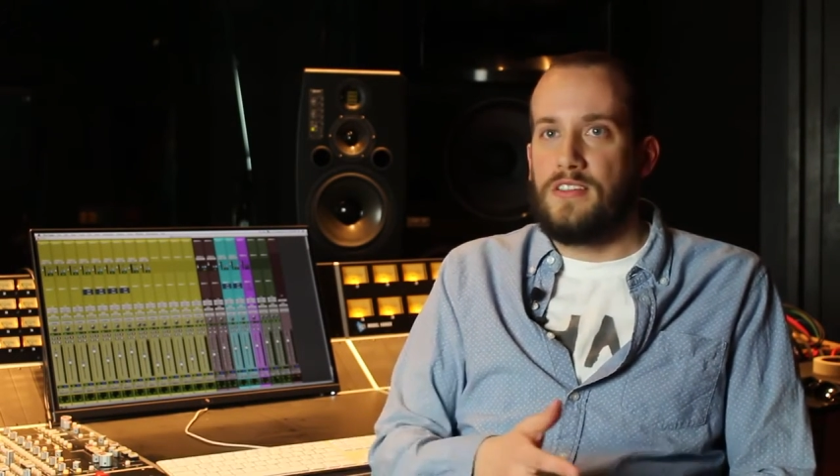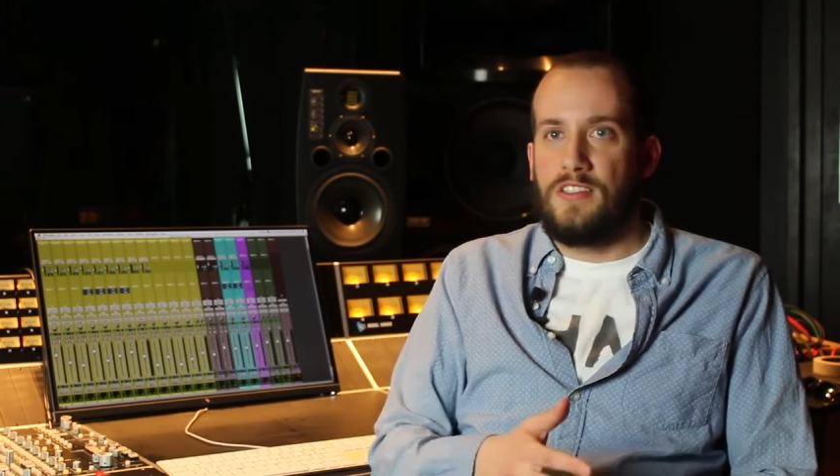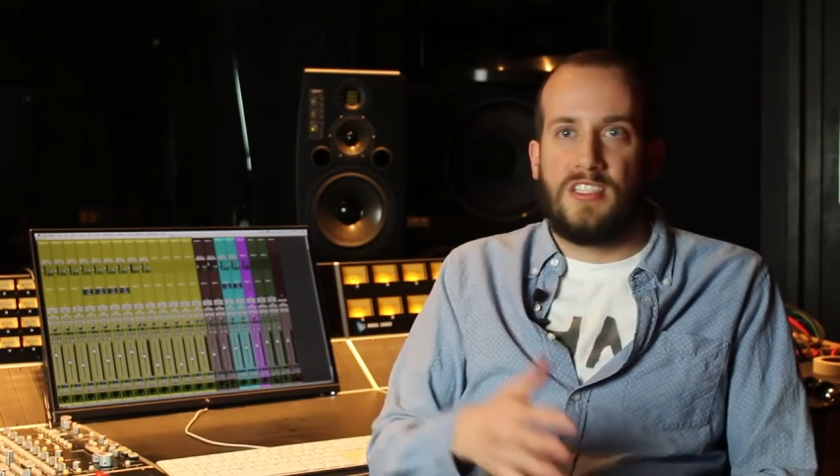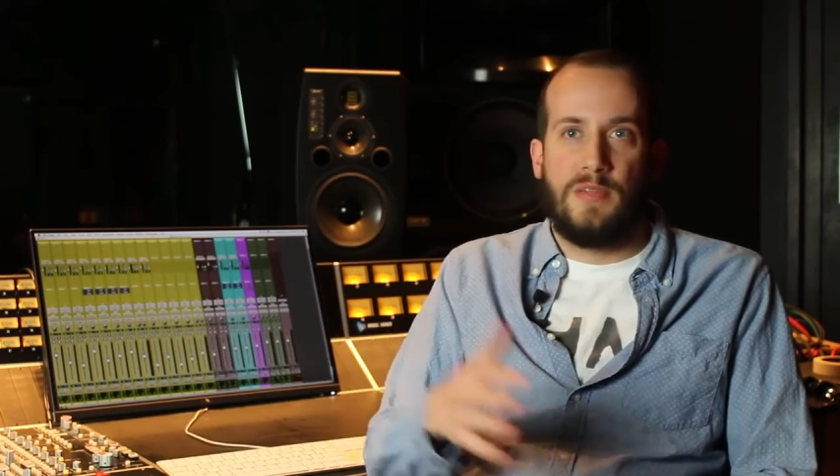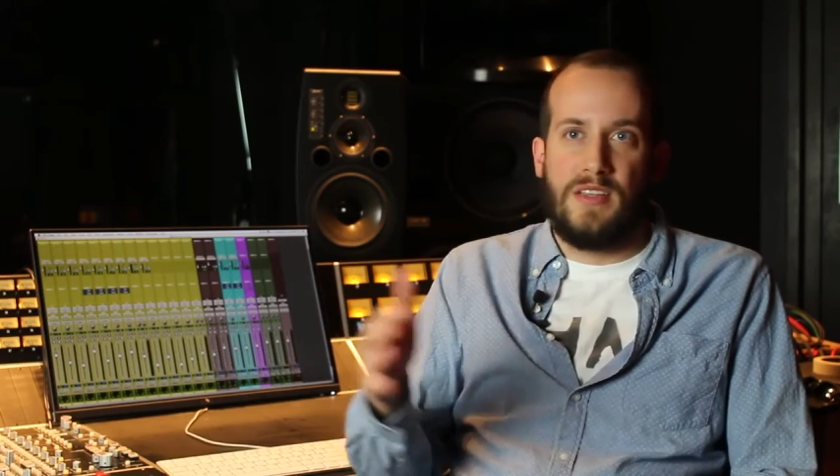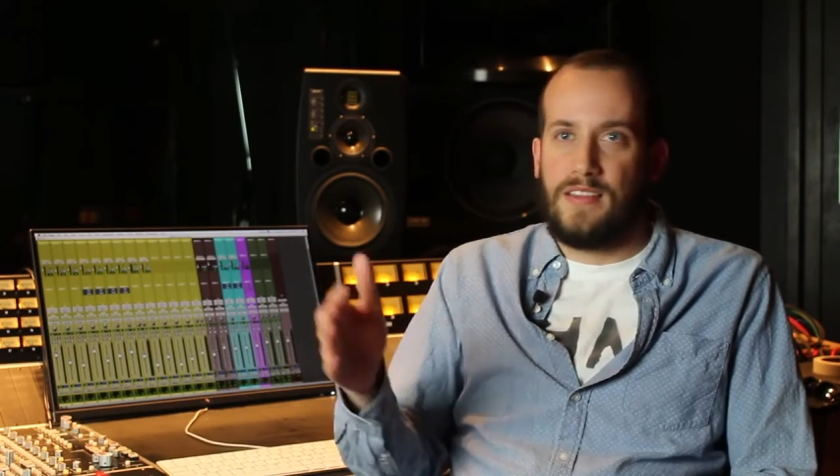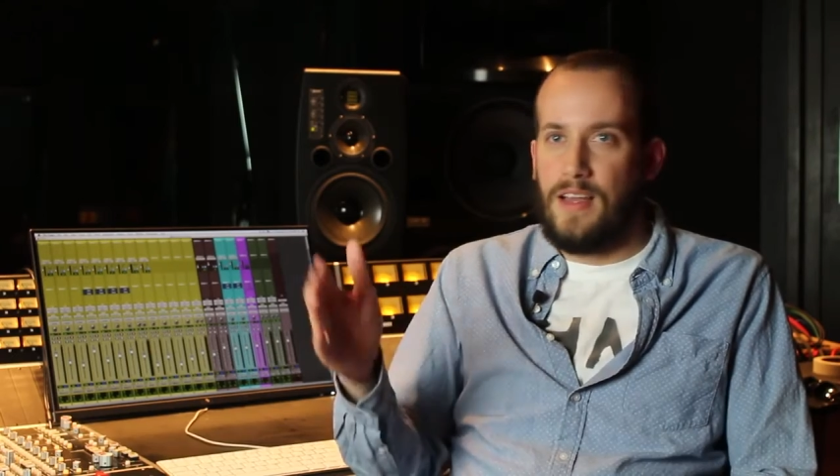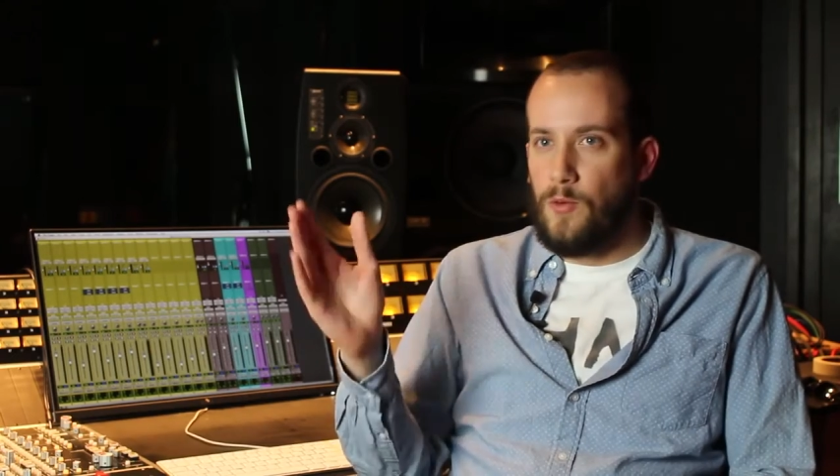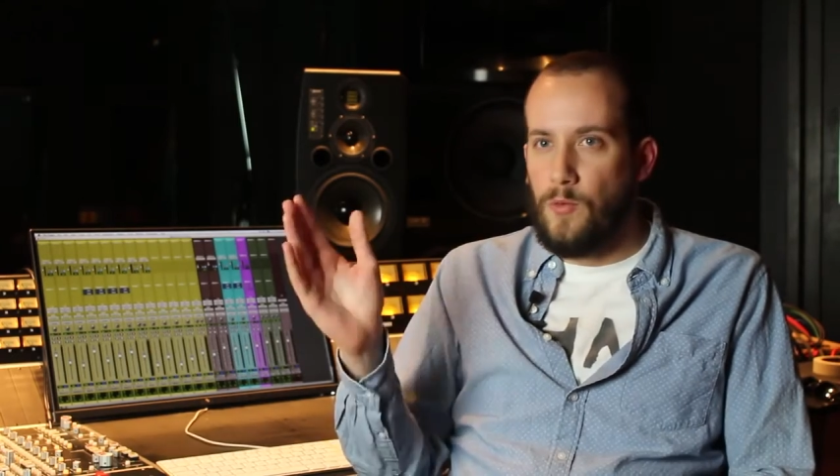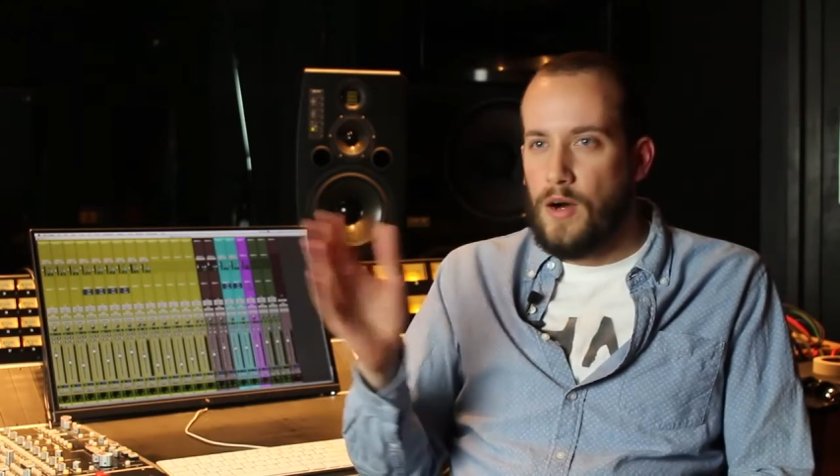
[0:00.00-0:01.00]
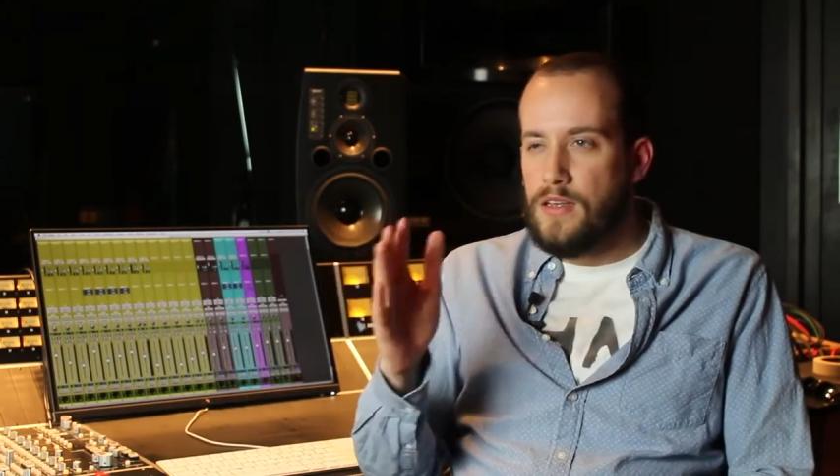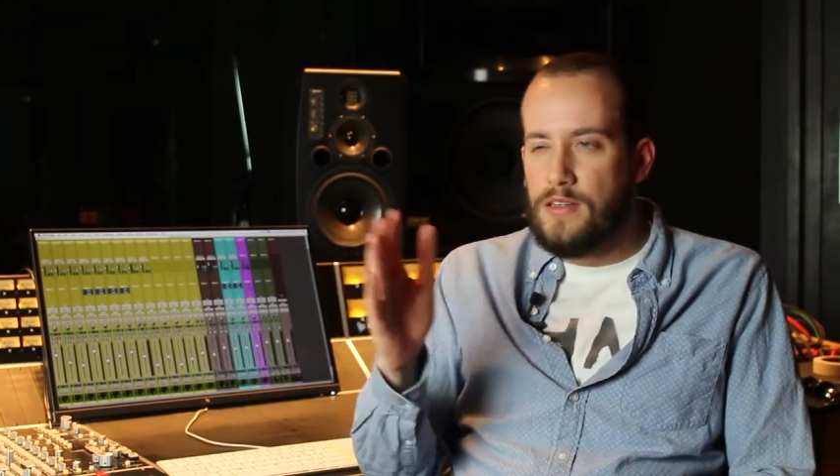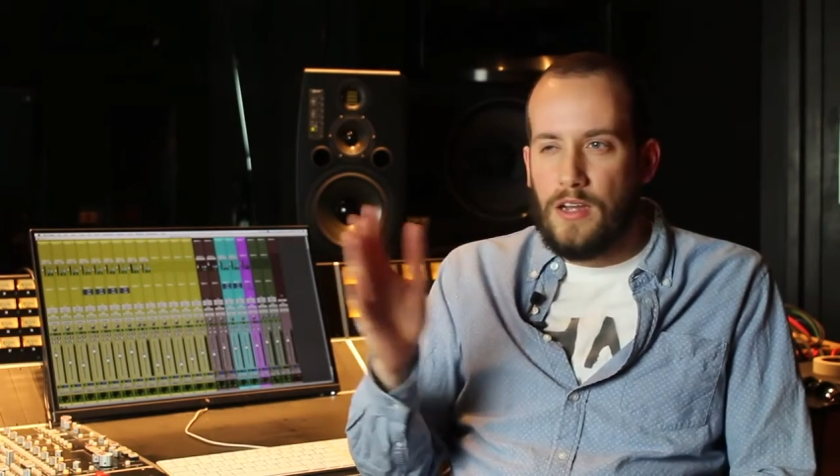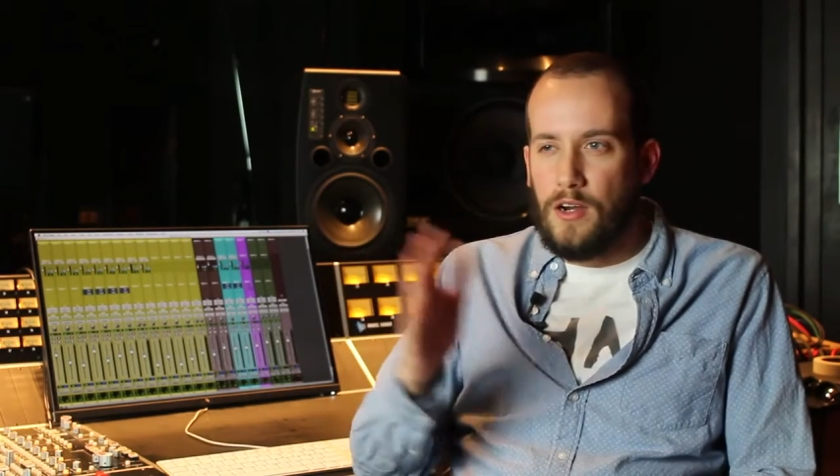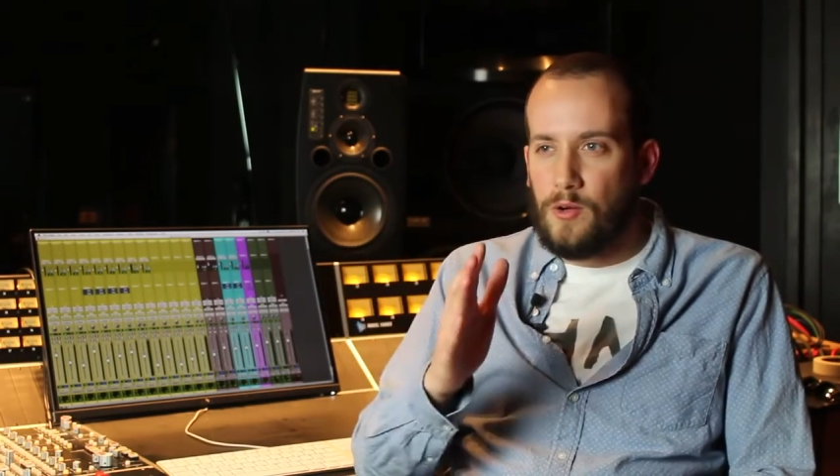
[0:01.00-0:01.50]
It's just going to be like that
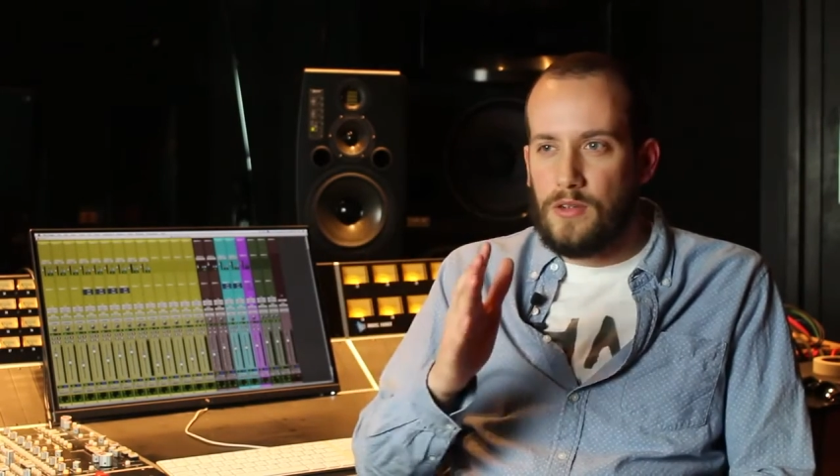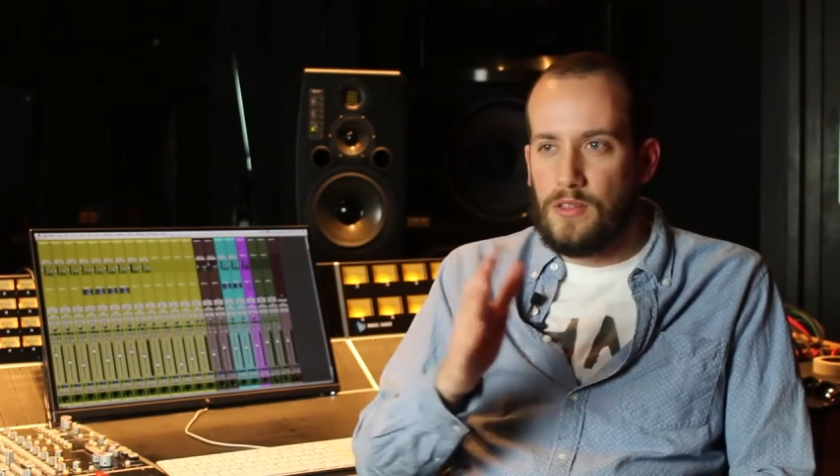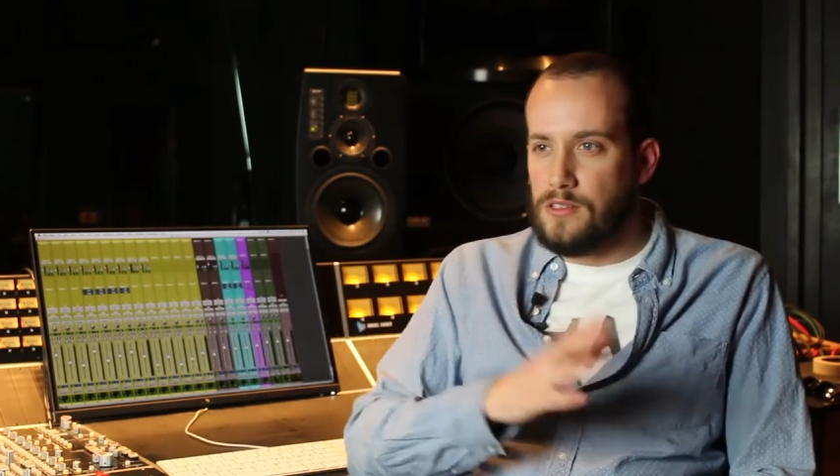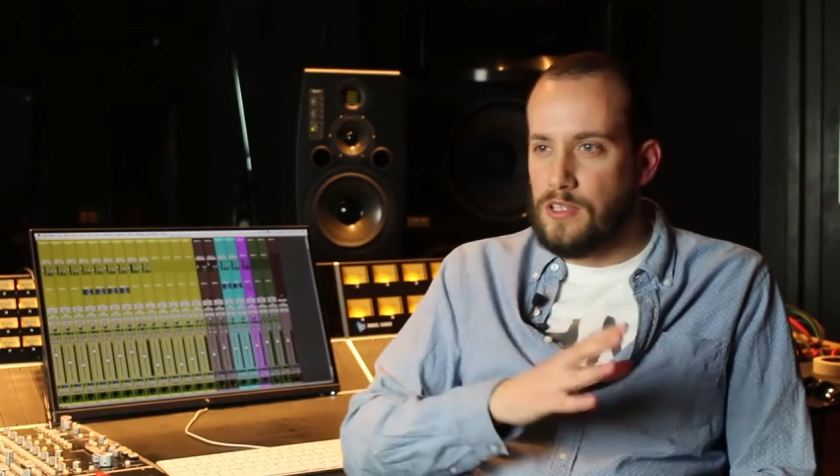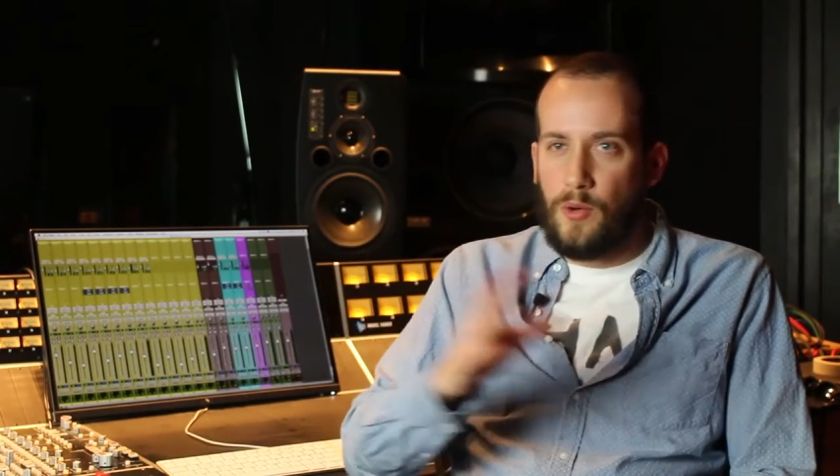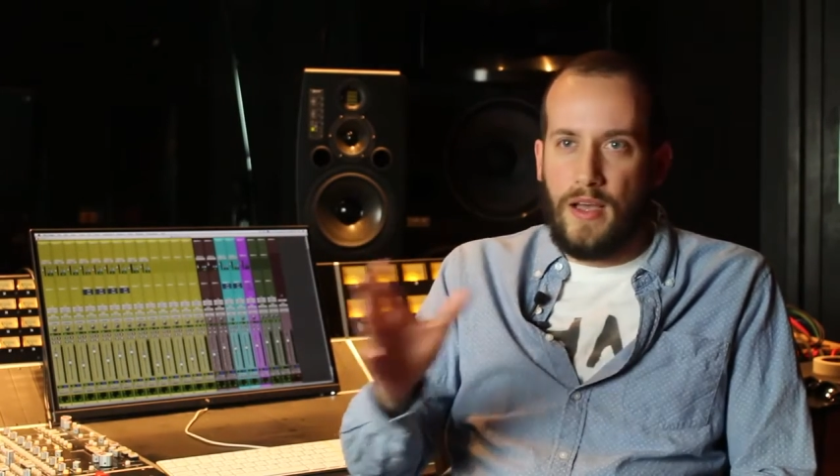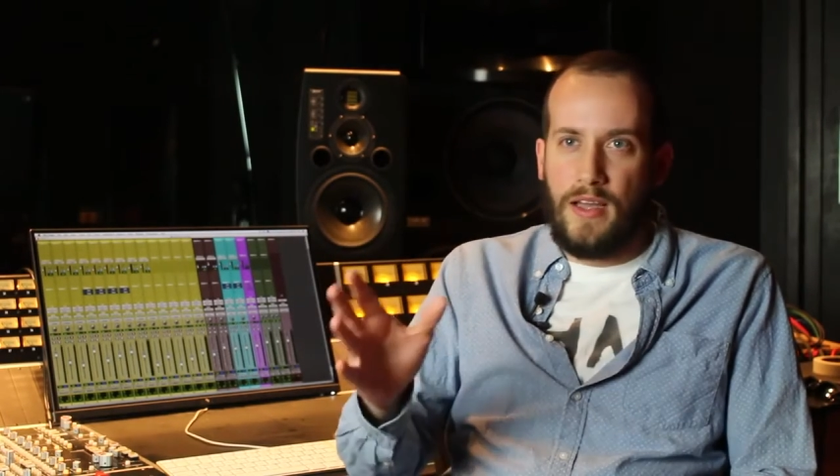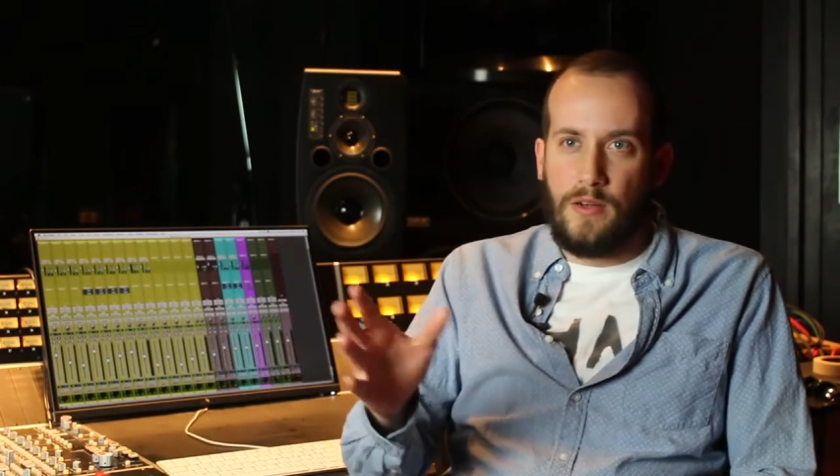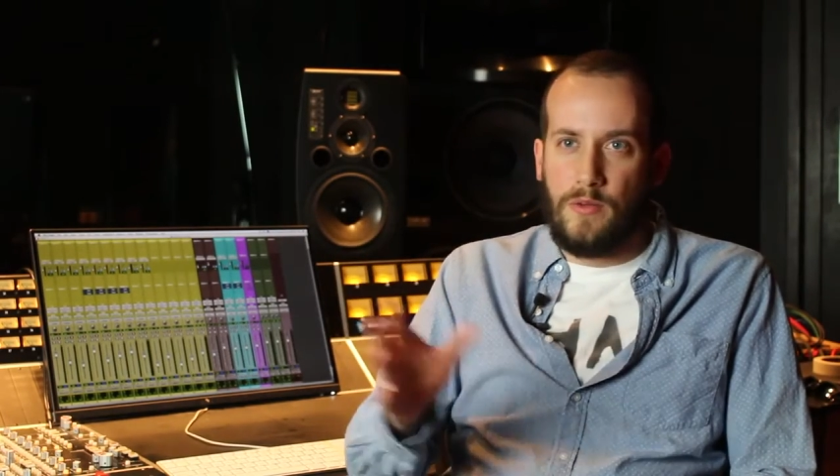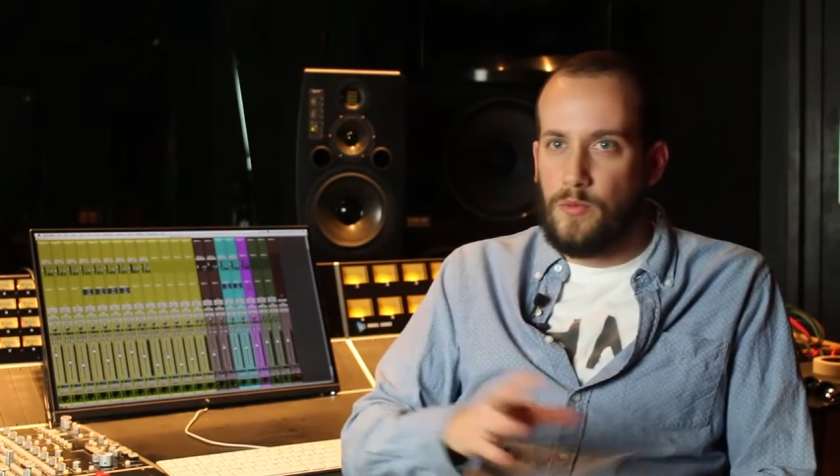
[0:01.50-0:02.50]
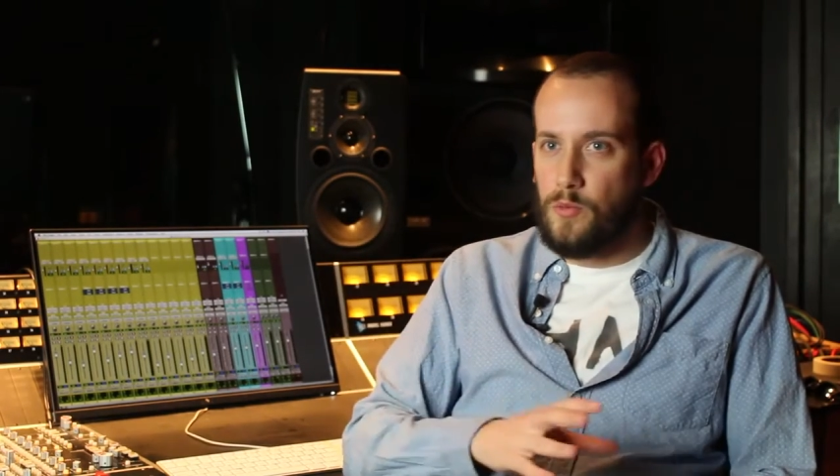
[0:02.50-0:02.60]
one note, low end,